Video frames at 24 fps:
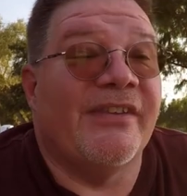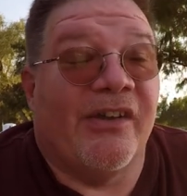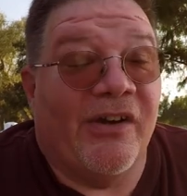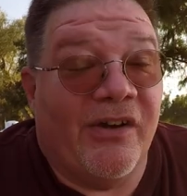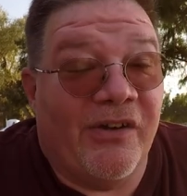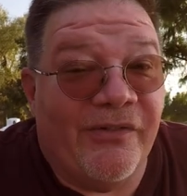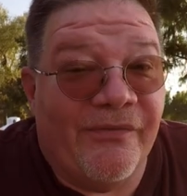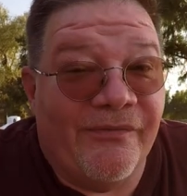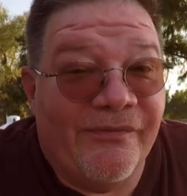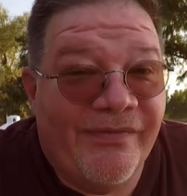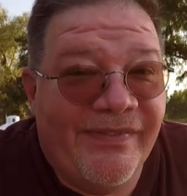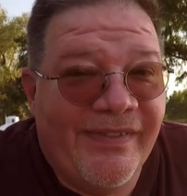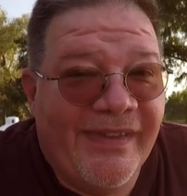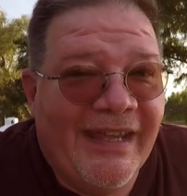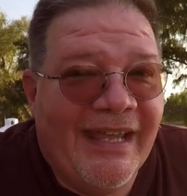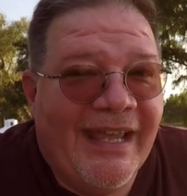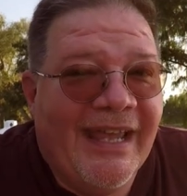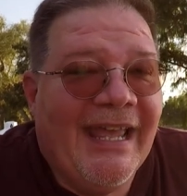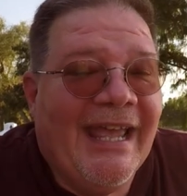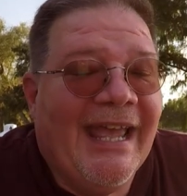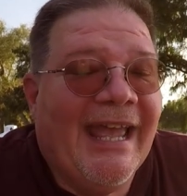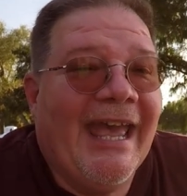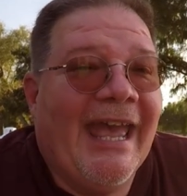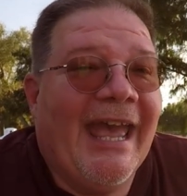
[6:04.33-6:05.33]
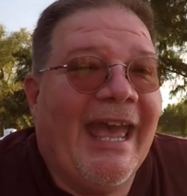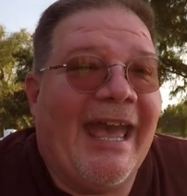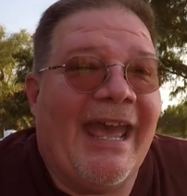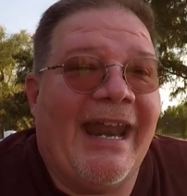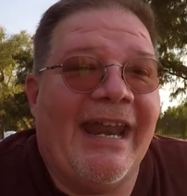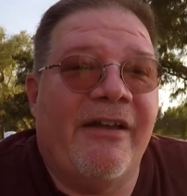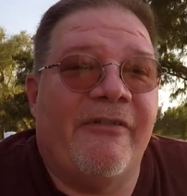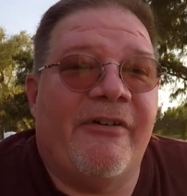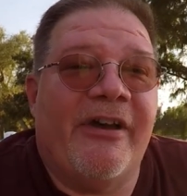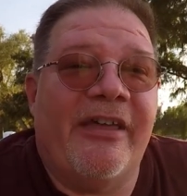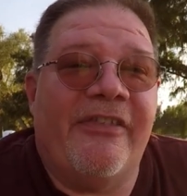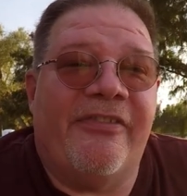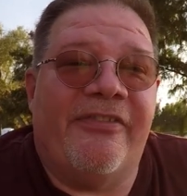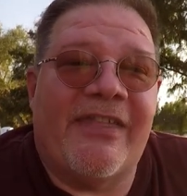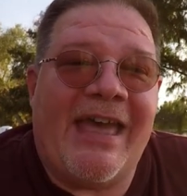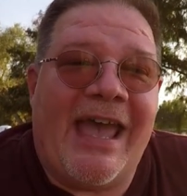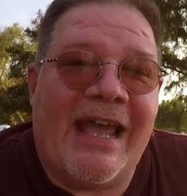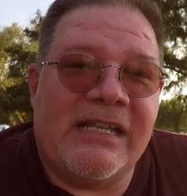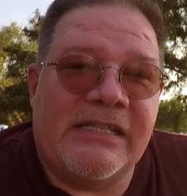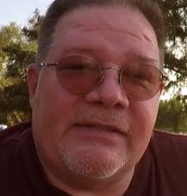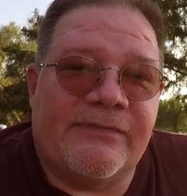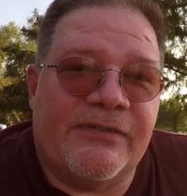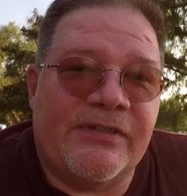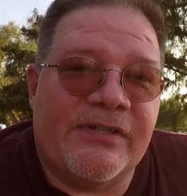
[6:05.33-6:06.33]
So Anyway,
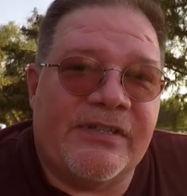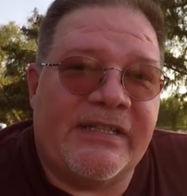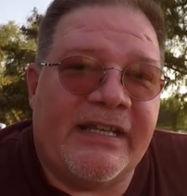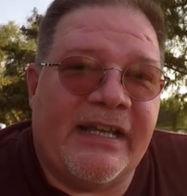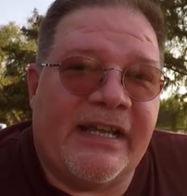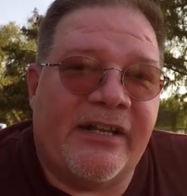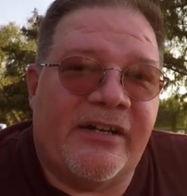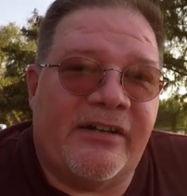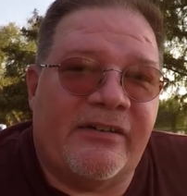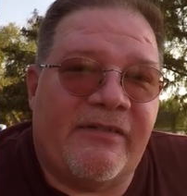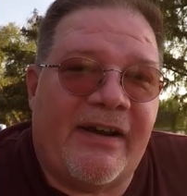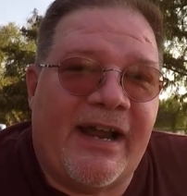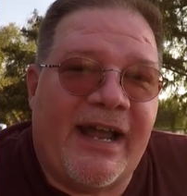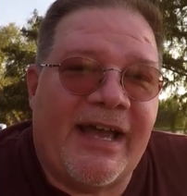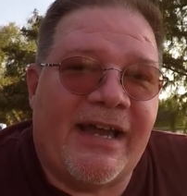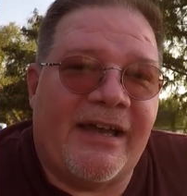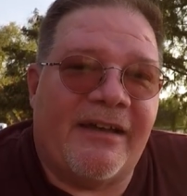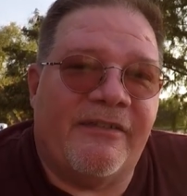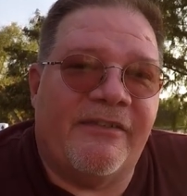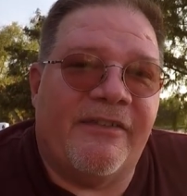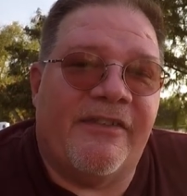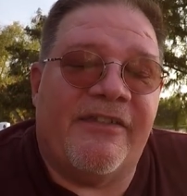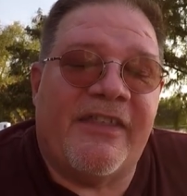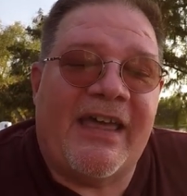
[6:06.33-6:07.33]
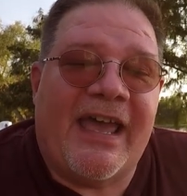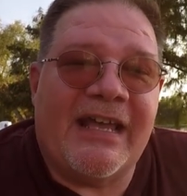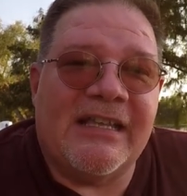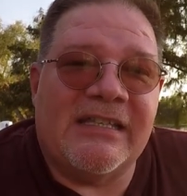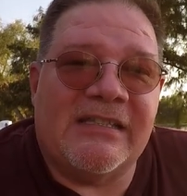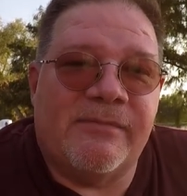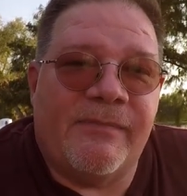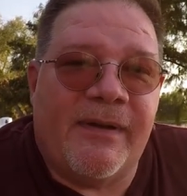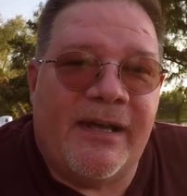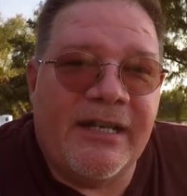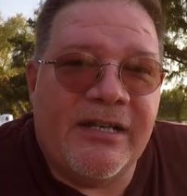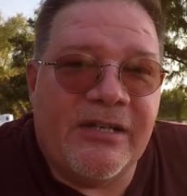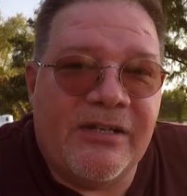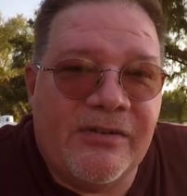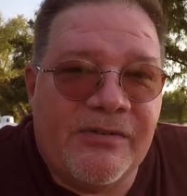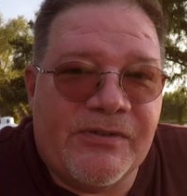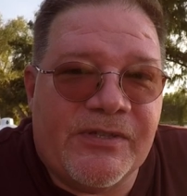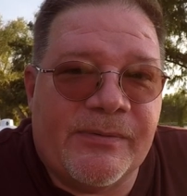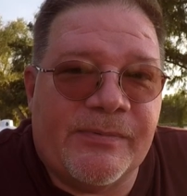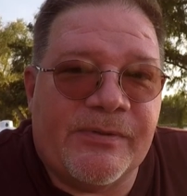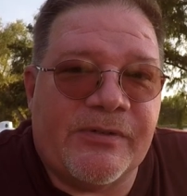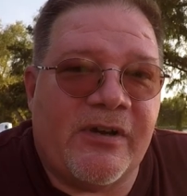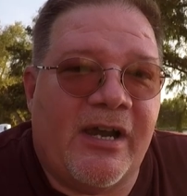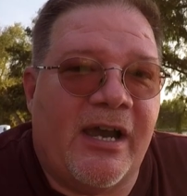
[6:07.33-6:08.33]
thanks for sticking around. Thanks to my new
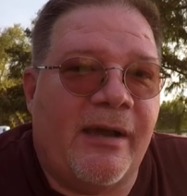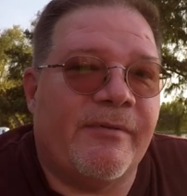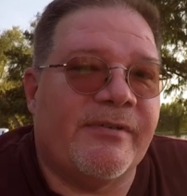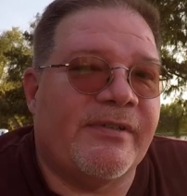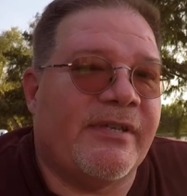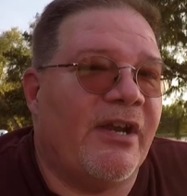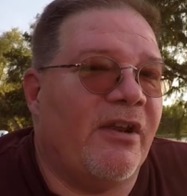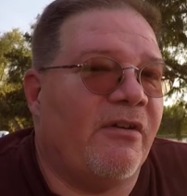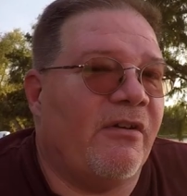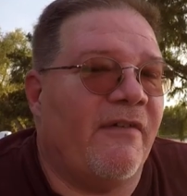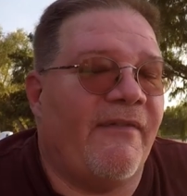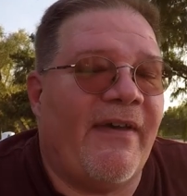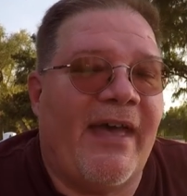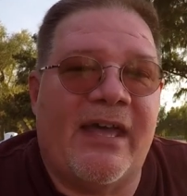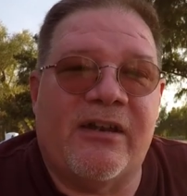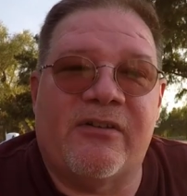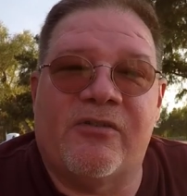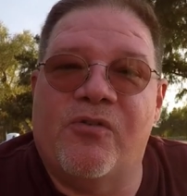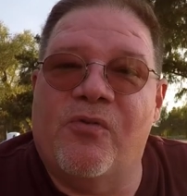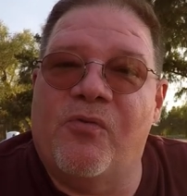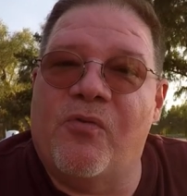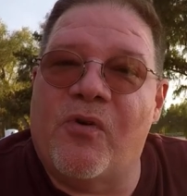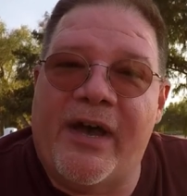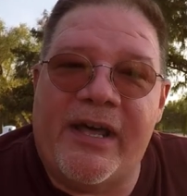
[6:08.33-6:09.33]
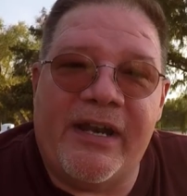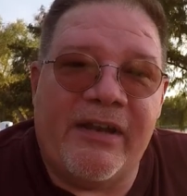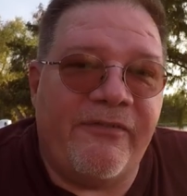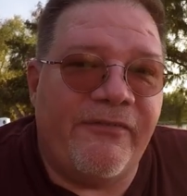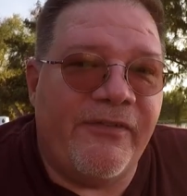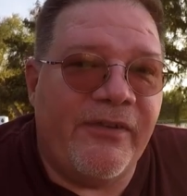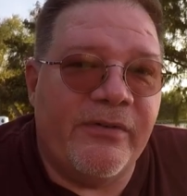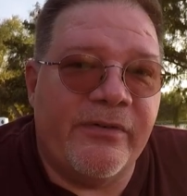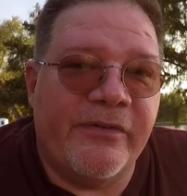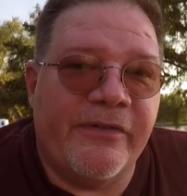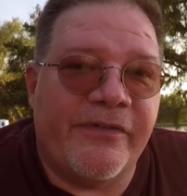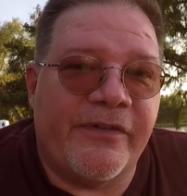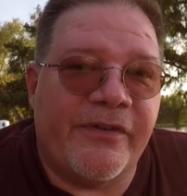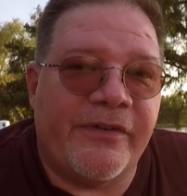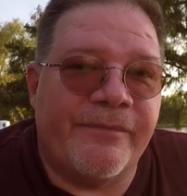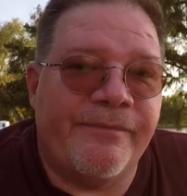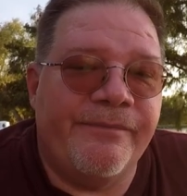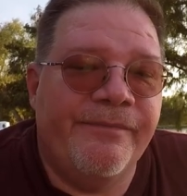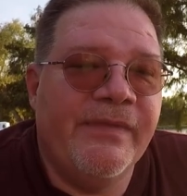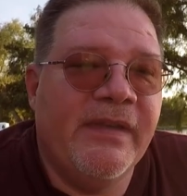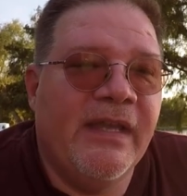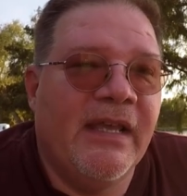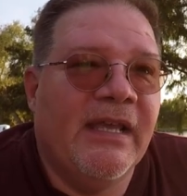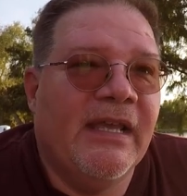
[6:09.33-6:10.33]
subscribers. I know I've had quite a few of
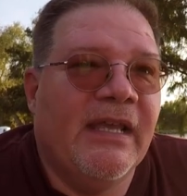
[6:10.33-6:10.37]
them.